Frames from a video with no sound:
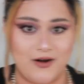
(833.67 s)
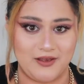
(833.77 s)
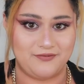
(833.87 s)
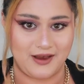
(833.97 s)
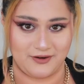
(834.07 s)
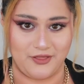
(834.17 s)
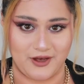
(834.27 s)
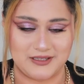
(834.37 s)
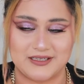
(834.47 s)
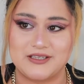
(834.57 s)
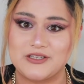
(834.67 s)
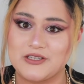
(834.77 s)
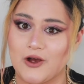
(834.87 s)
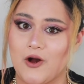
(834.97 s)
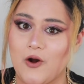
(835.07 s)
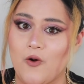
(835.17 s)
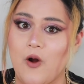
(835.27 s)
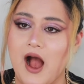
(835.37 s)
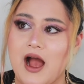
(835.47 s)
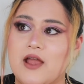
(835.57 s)
All right, final thoughts.
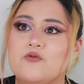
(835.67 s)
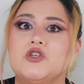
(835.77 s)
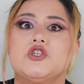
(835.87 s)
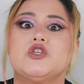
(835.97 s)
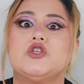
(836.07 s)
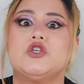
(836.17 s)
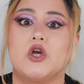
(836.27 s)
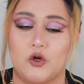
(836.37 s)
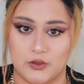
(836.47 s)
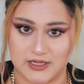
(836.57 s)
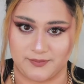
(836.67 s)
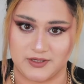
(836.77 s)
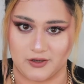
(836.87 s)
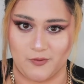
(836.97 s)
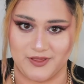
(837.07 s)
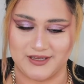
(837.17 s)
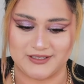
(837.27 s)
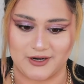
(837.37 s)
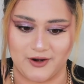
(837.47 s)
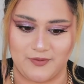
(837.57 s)
So I was so skeptical when
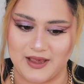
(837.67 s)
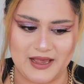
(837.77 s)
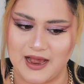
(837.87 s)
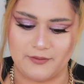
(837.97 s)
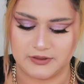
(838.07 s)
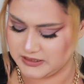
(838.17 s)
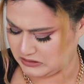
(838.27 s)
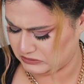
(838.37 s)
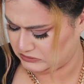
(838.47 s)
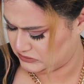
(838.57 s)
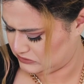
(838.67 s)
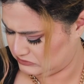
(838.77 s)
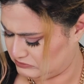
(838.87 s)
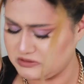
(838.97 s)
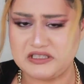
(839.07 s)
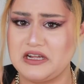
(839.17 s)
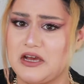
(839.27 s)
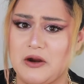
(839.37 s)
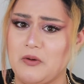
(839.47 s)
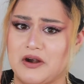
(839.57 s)
this started, right? I was like, it's
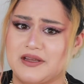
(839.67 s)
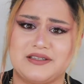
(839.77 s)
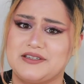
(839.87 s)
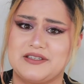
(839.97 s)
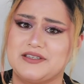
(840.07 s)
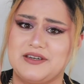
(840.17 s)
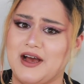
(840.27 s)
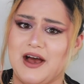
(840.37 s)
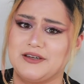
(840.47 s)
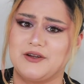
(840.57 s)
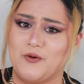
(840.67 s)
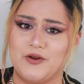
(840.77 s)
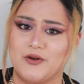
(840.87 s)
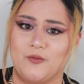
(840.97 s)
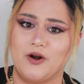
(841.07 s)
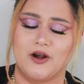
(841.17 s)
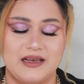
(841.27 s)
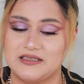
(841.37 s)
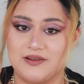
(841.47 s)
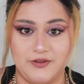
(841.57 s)
not gonna work. It's just not going to
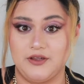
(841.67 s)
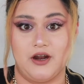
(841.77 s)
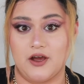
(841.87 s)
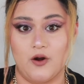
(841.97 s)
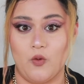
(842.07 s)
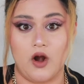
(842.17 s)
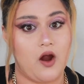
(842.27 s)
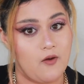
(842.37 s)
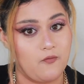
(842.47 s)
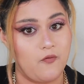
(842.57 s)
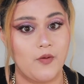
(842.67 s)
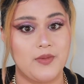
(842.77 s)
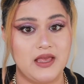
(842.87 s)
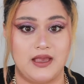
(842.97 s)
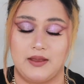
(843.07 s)
work. It's definitely not gonna work for me.